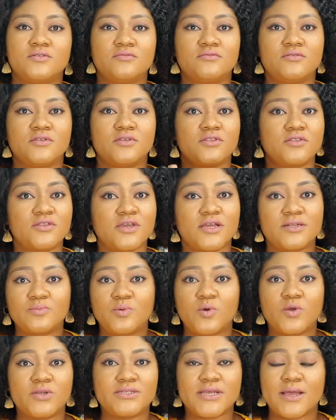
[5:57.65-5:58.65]
The third
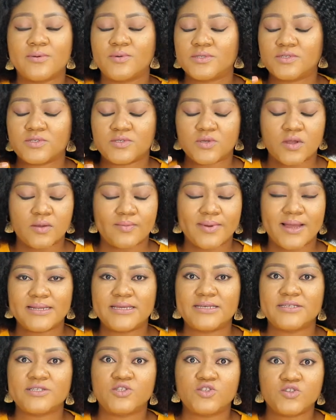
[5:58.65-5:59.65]
point I want to talk about
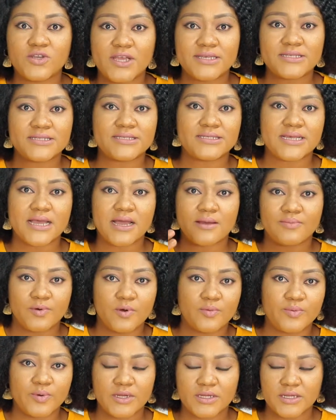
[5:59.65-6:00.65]
is dress
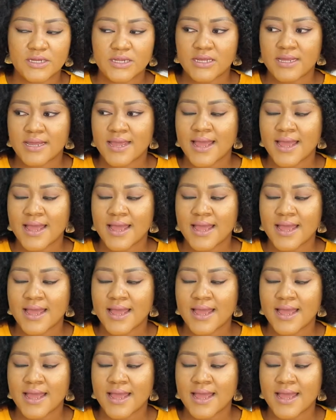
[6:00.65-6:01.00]
appropriately.